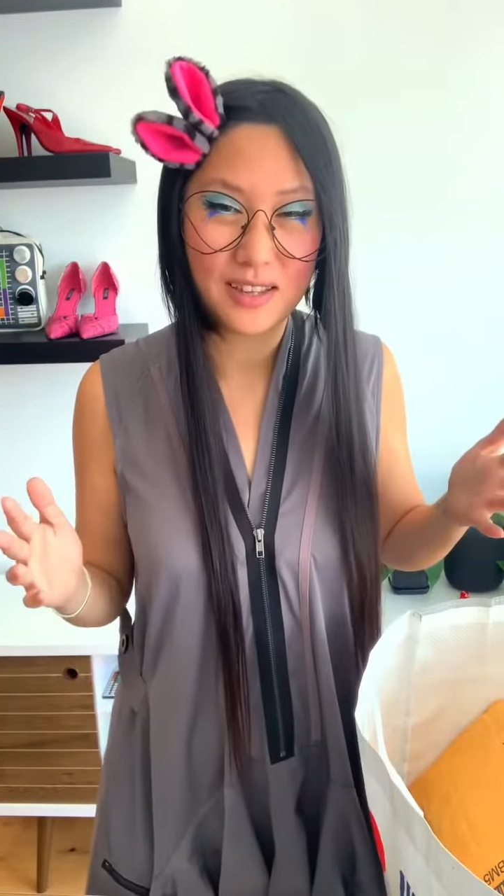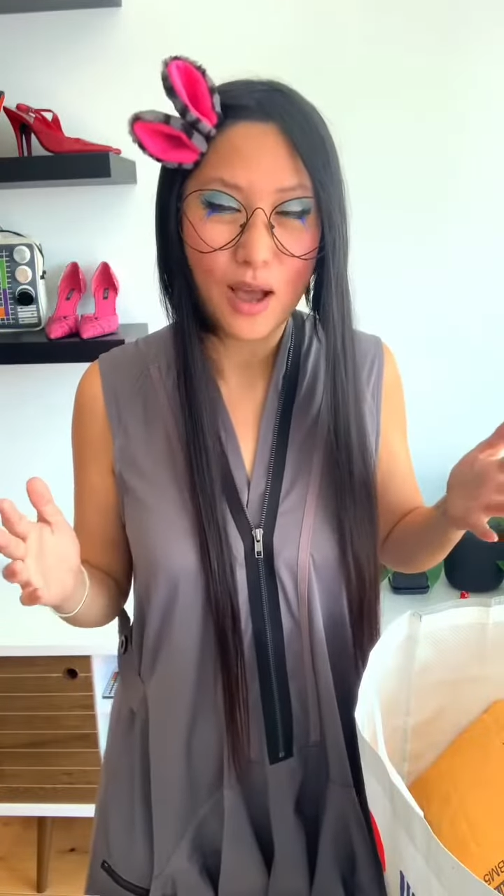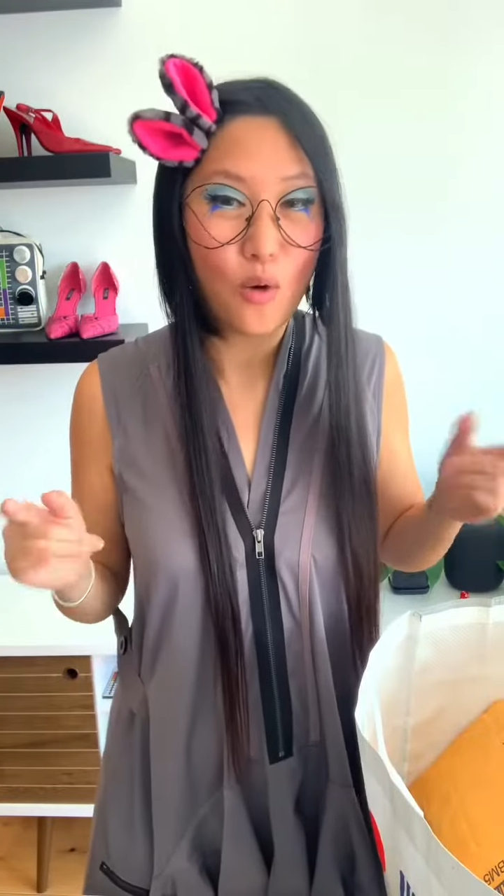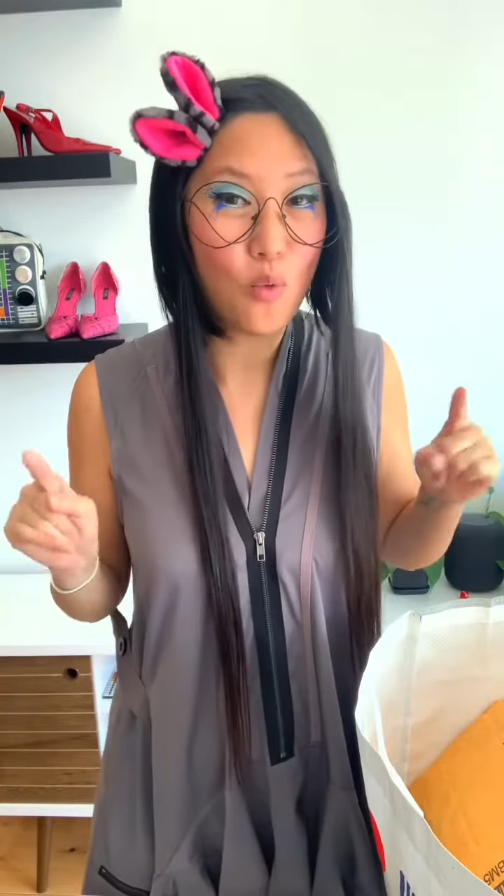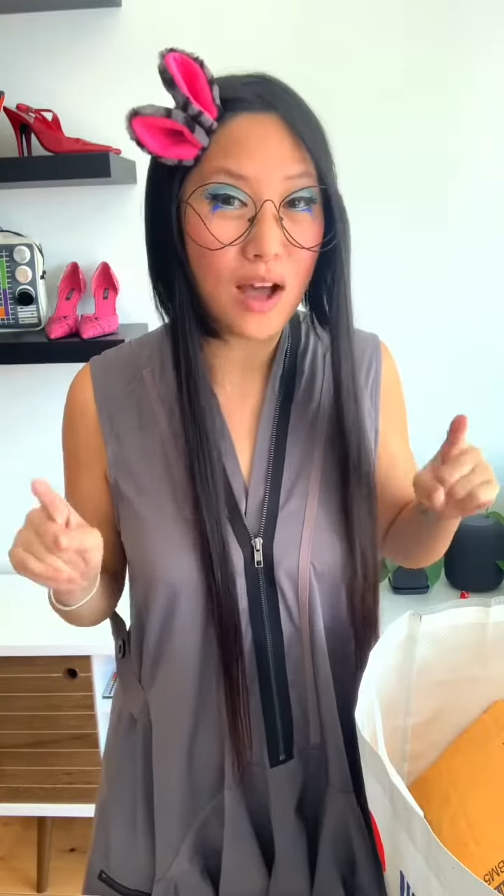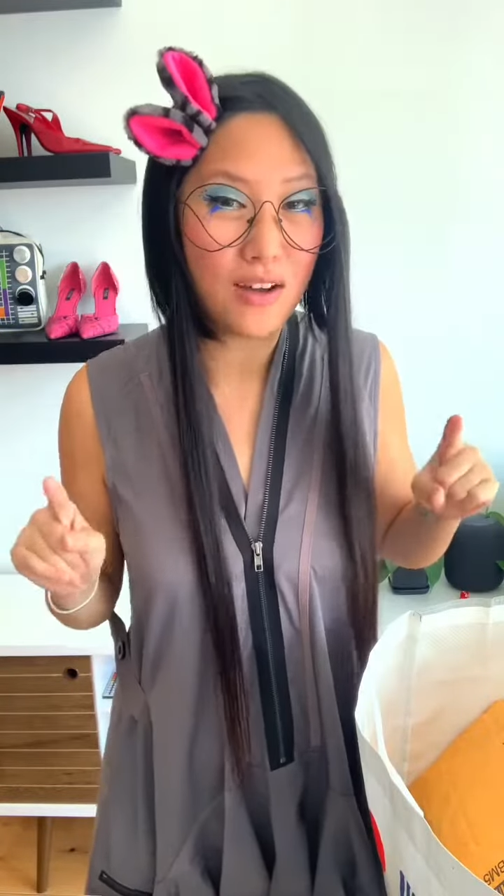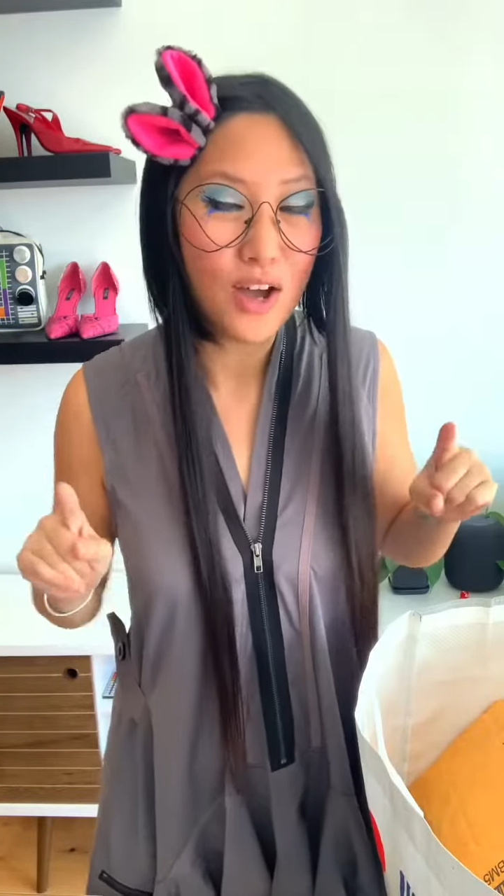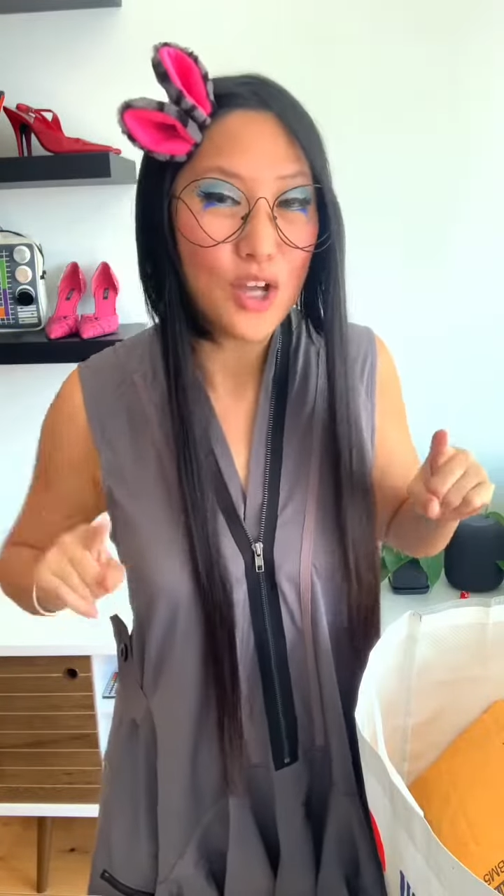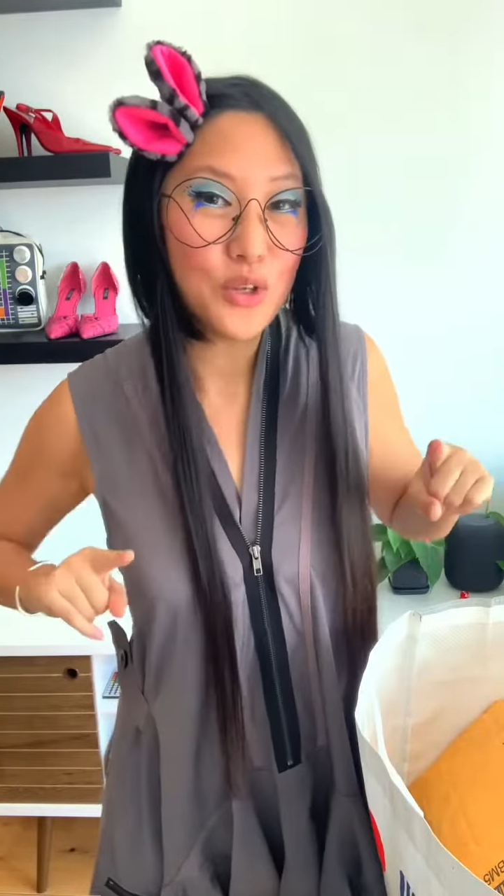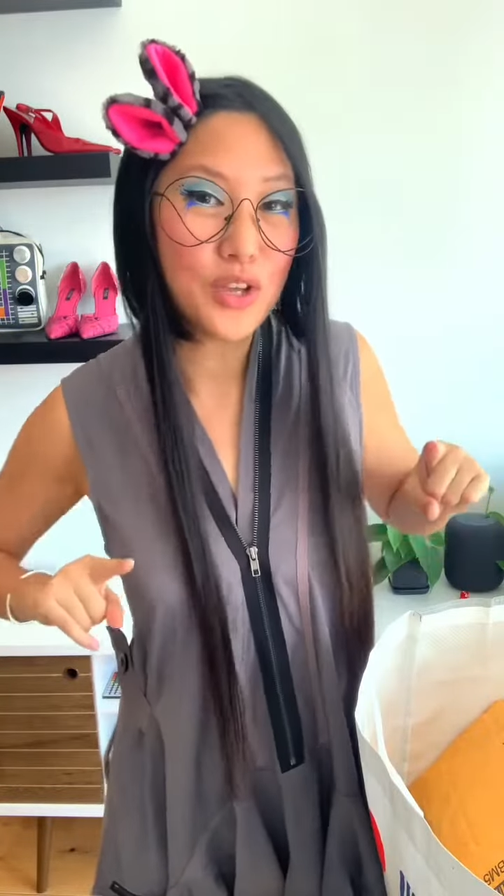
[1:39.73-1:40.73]
Well,
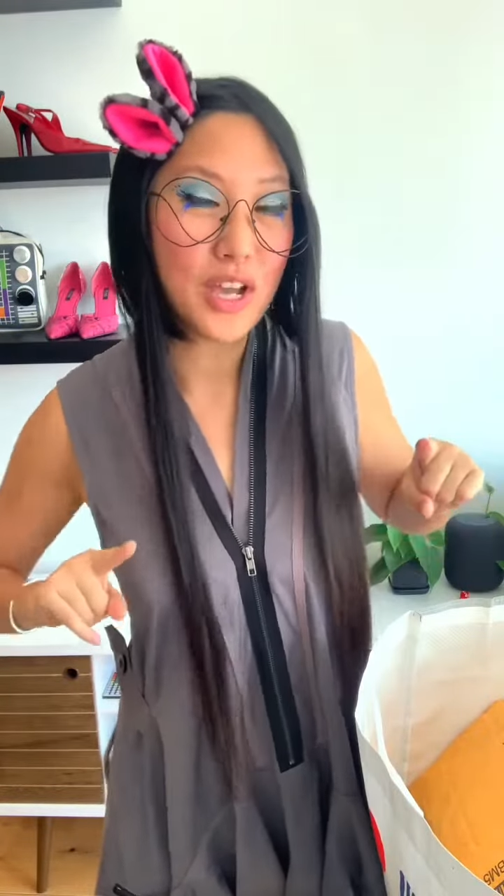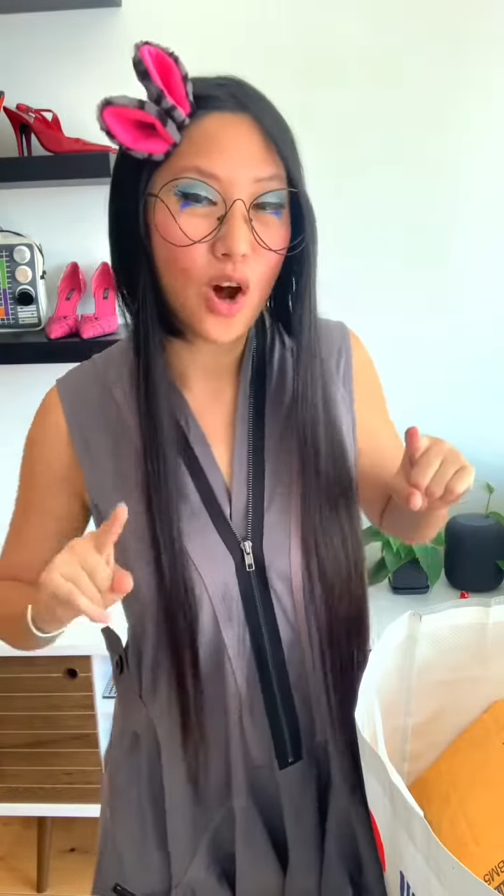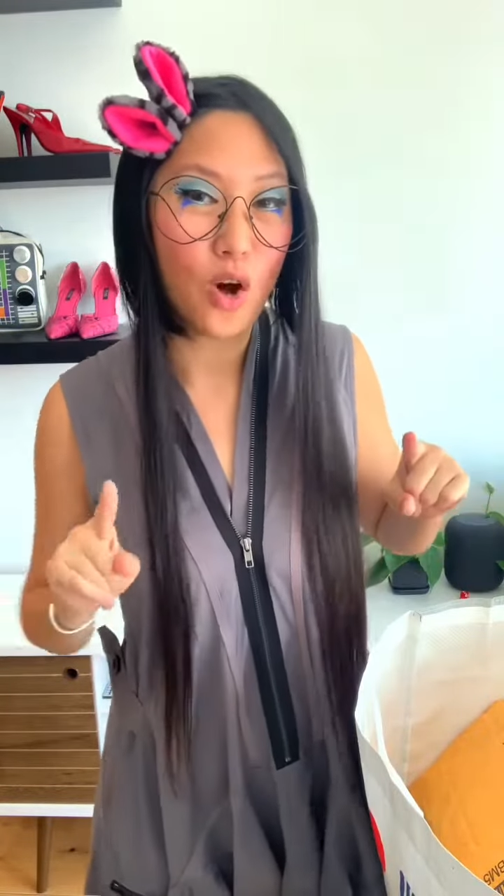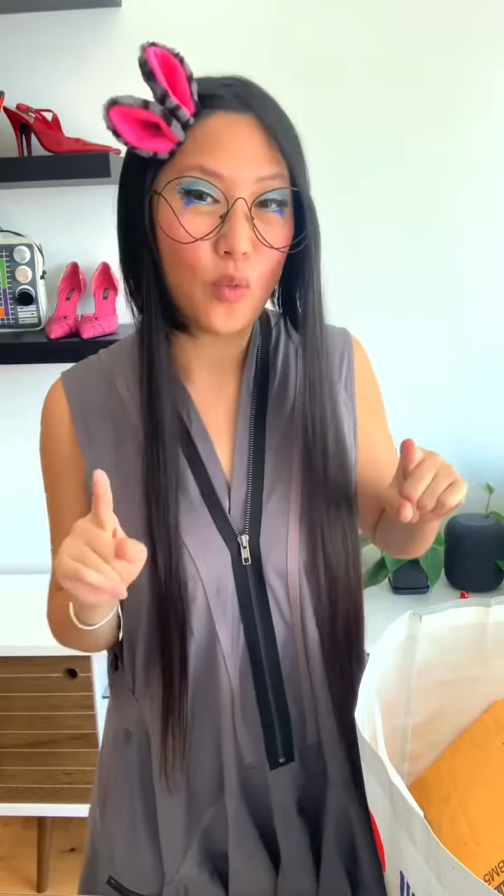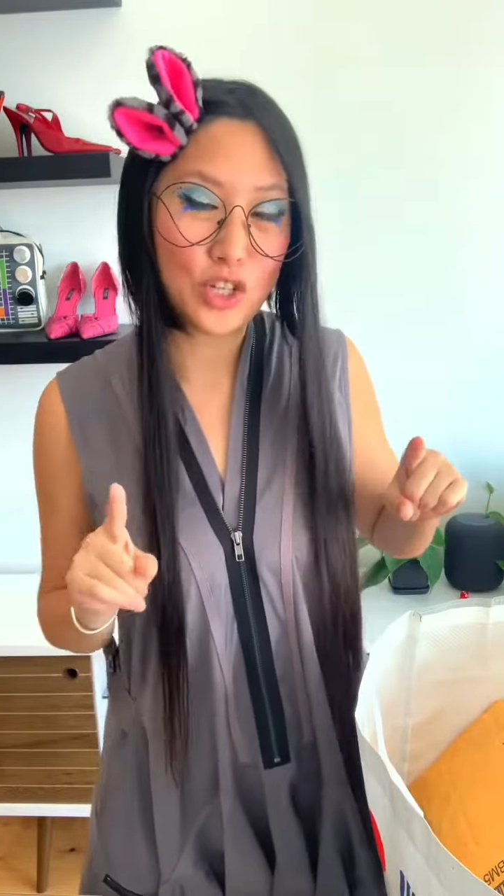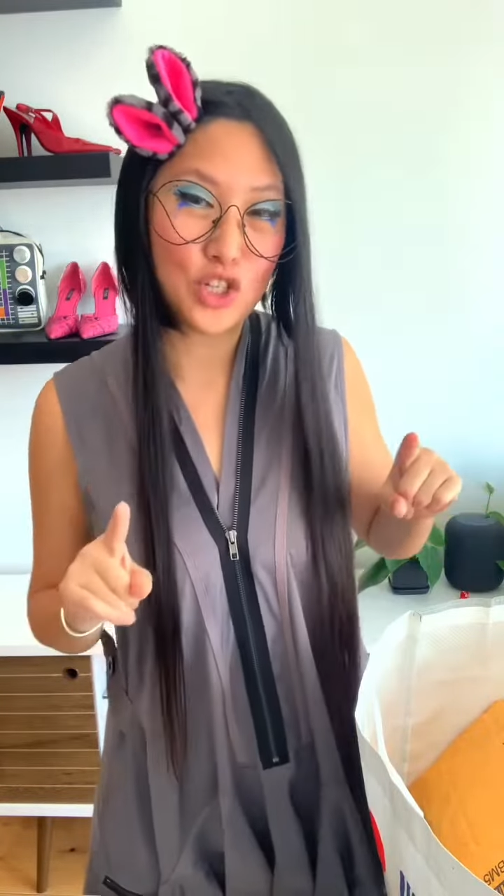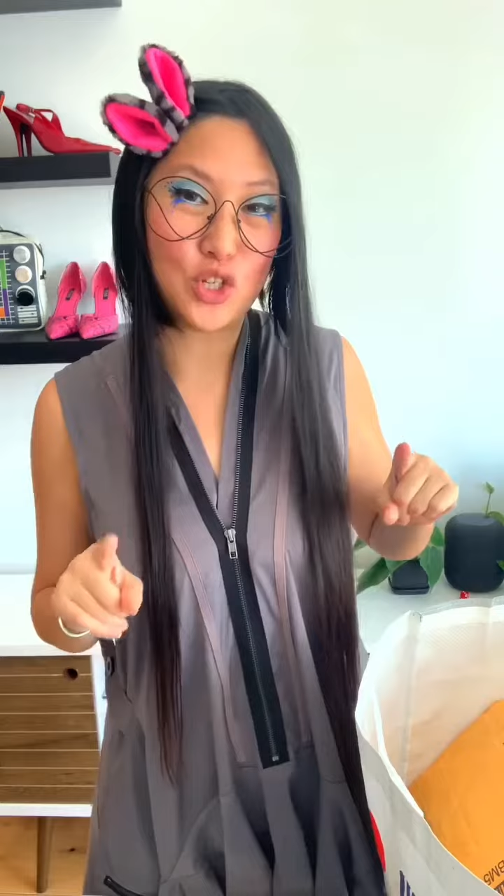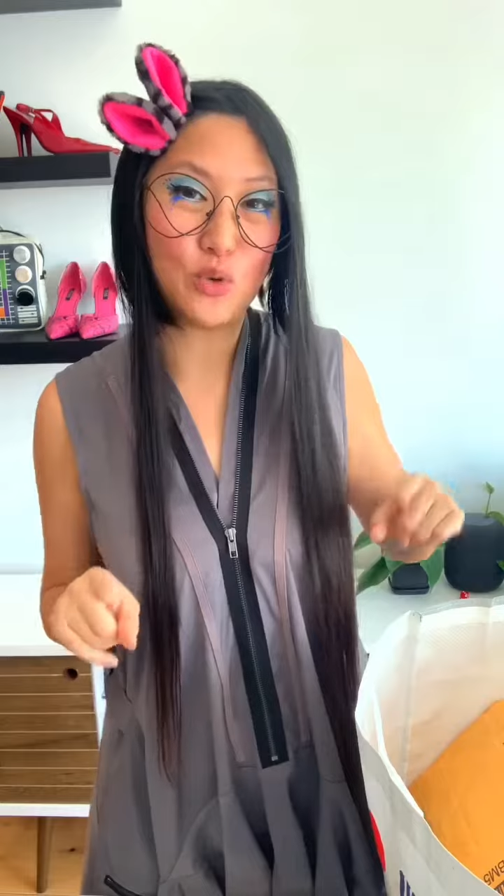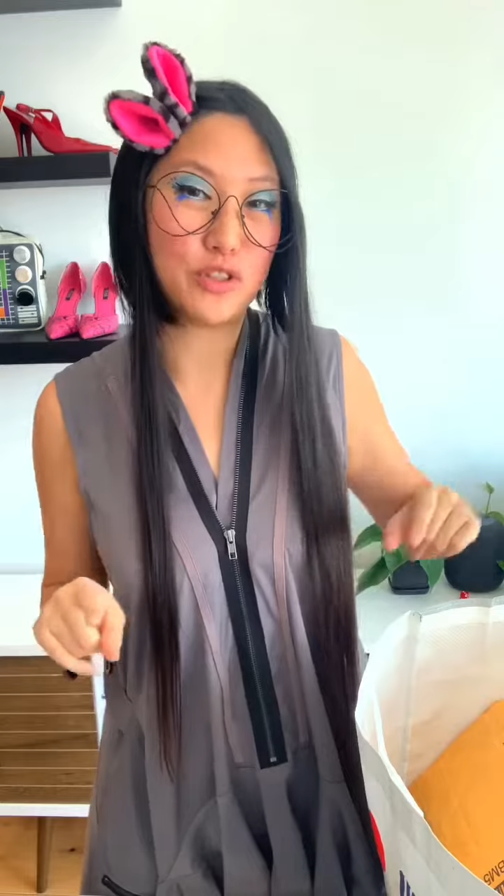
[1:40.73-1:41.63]
you can always use the